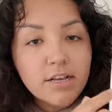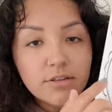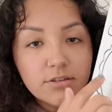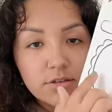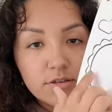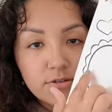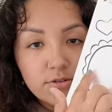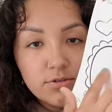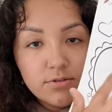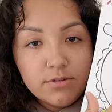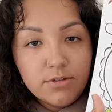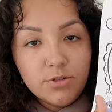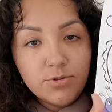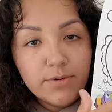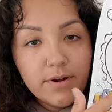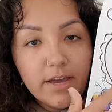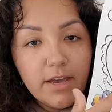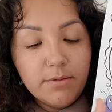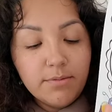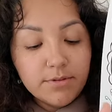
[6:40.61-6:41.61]
So the students
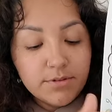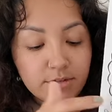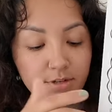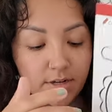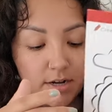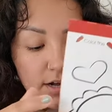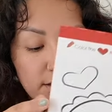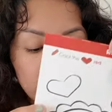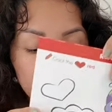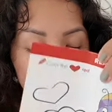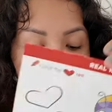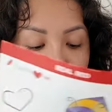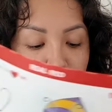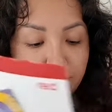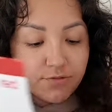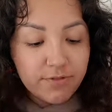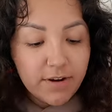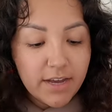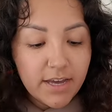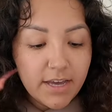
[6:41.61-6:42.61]
were able to color
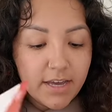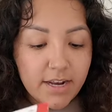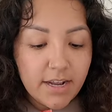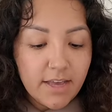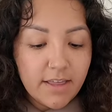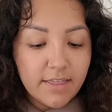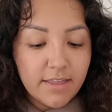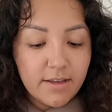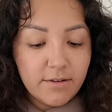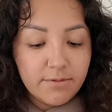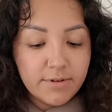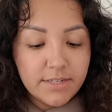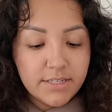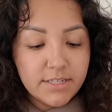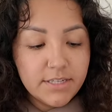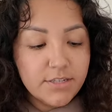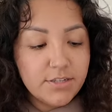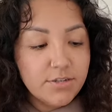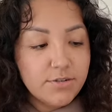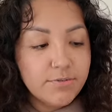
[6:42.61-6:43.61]
this red, and then we
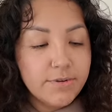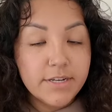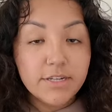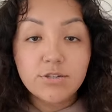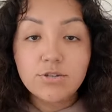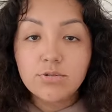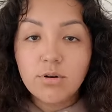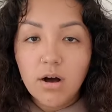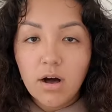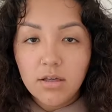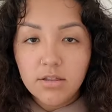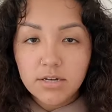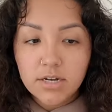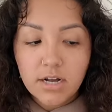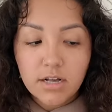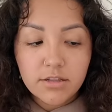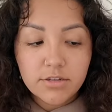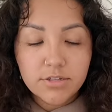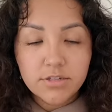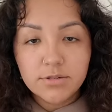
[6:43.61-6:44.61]
didn't do all the
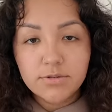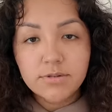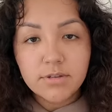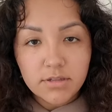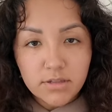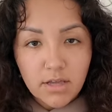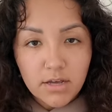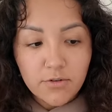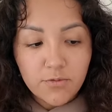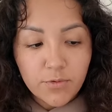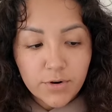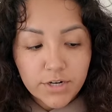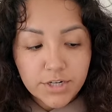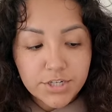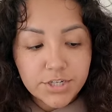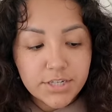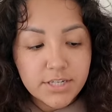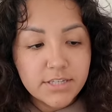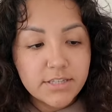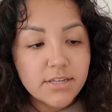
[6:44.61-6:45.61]
colors, so there's a lot of
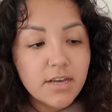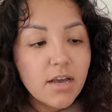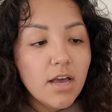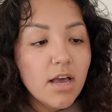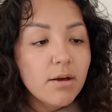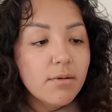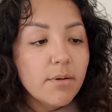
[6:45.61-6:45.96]
worksheets,